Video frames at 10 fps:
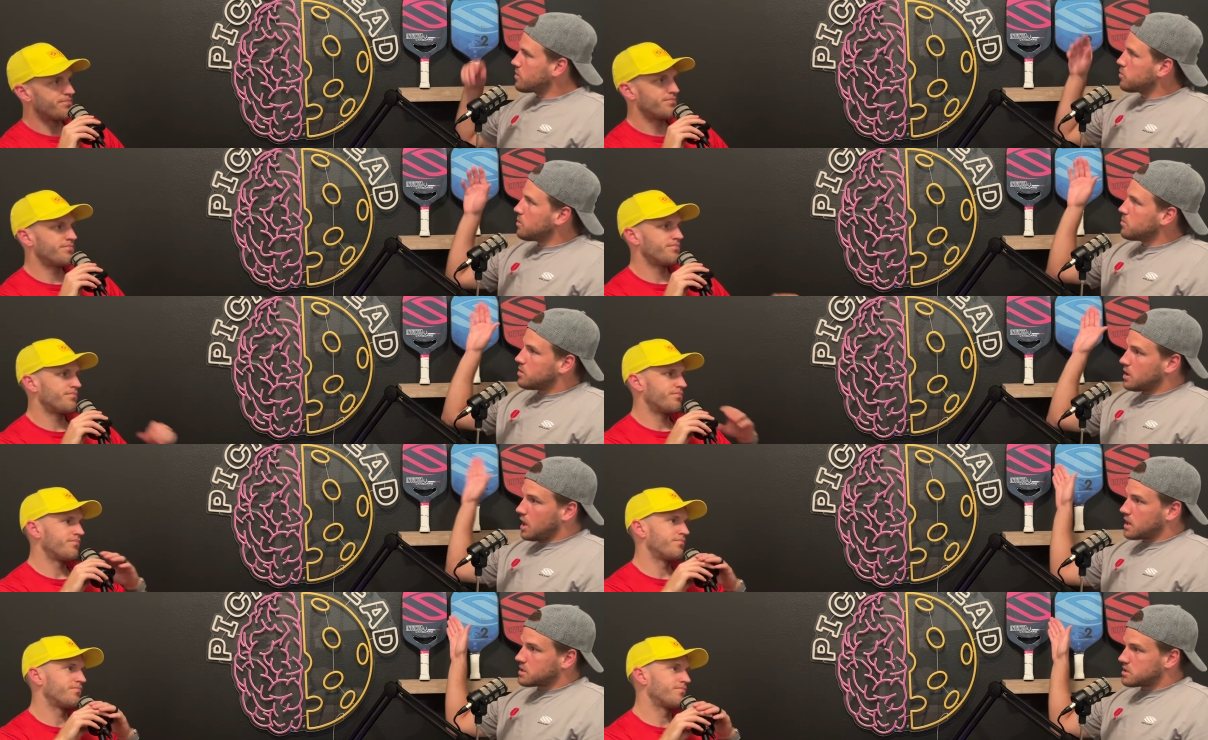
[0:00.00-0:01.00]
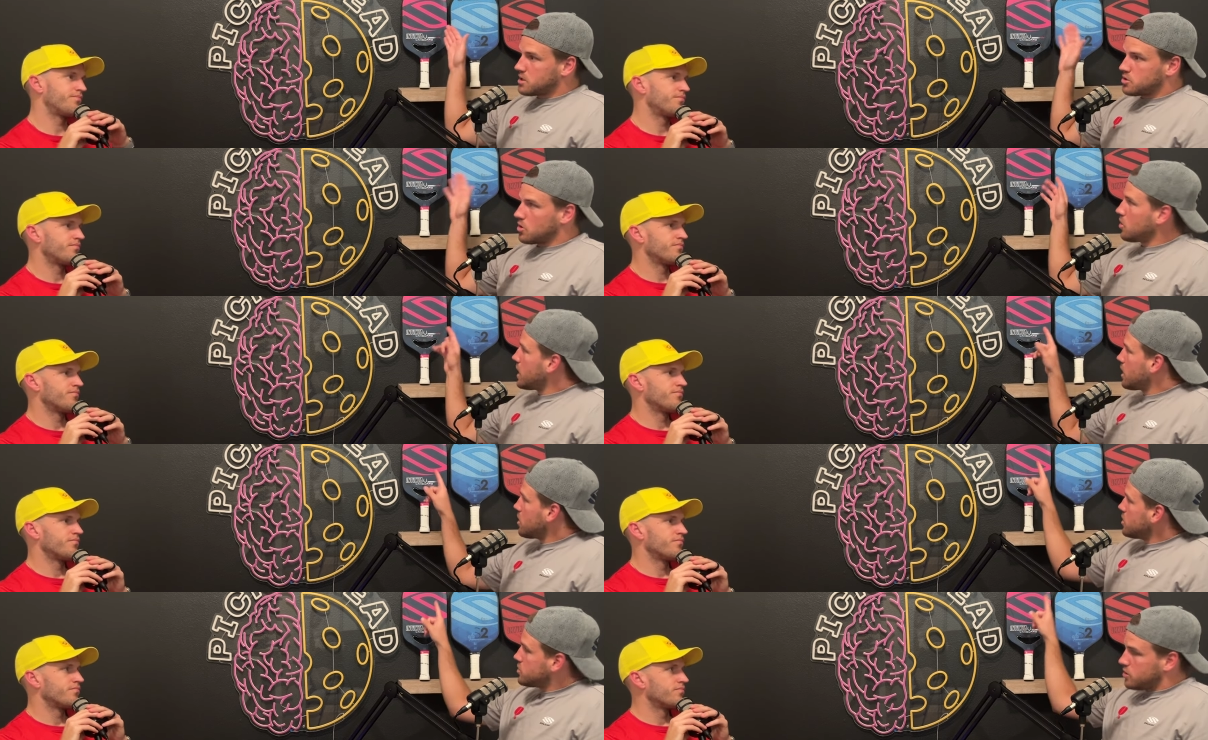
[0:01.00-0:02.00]
Speaker 1: from the Luxe Control Air
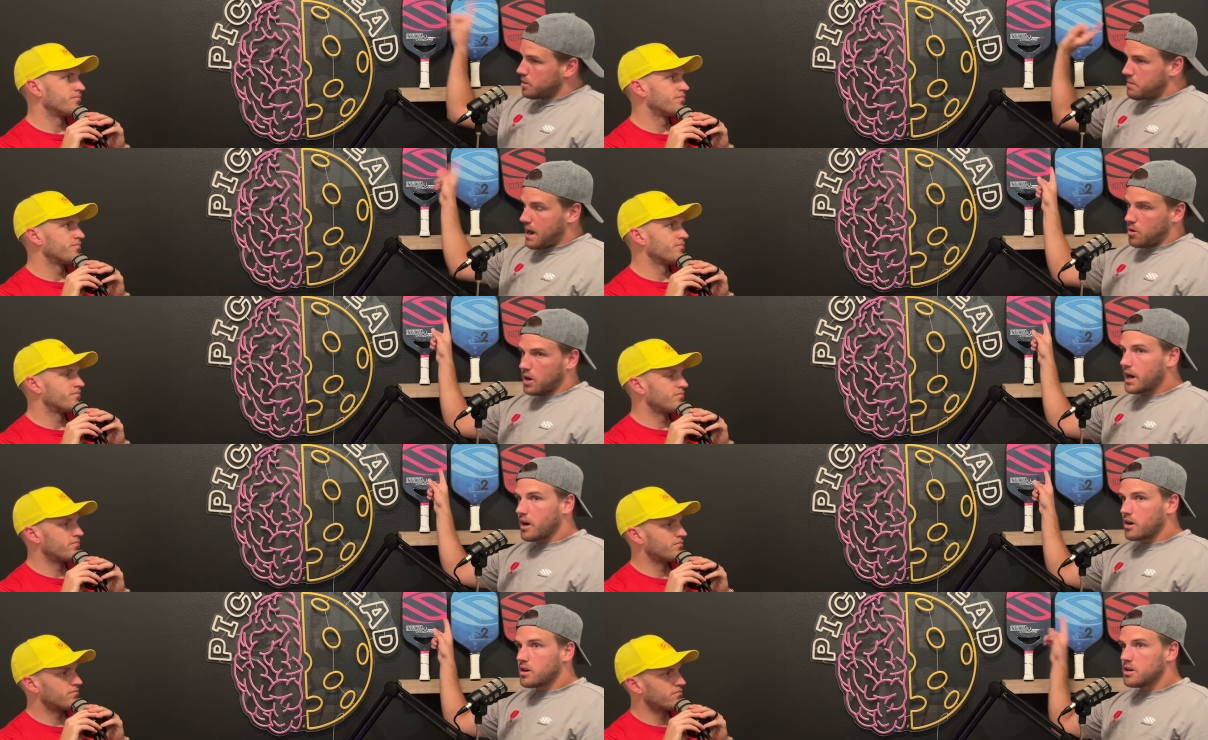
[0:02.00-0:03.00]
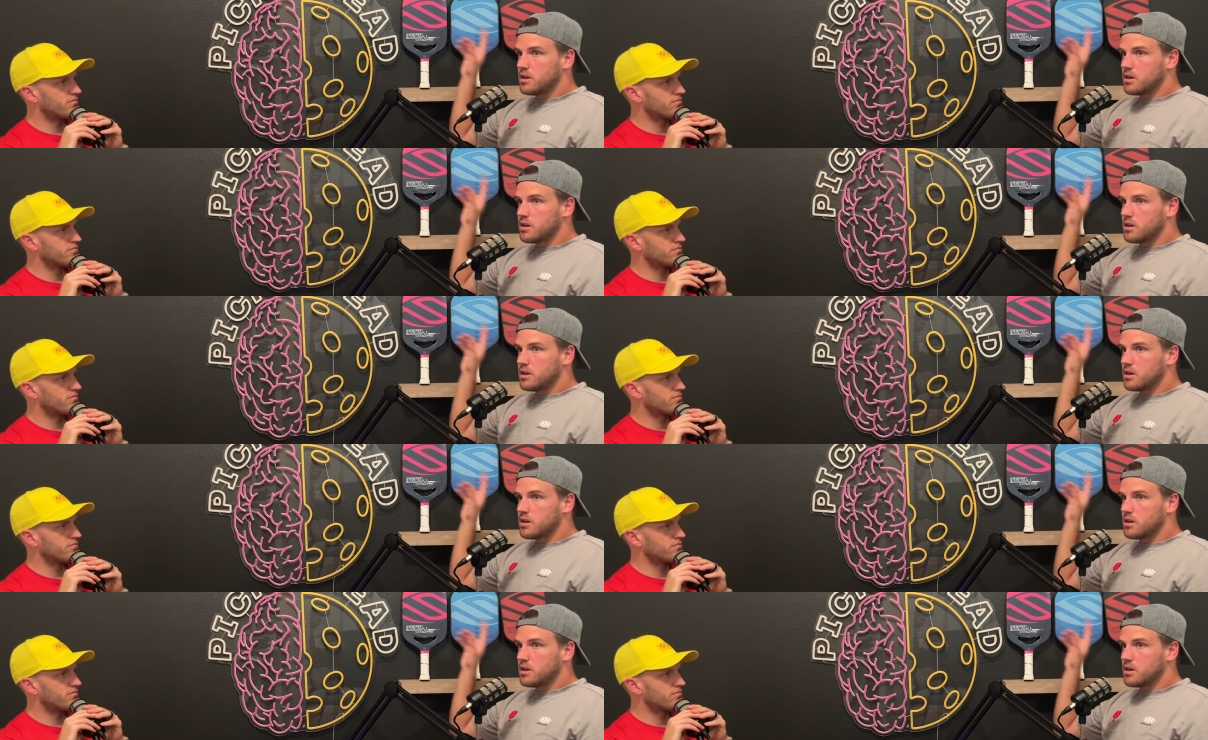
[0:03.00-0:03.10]
to the Power Air,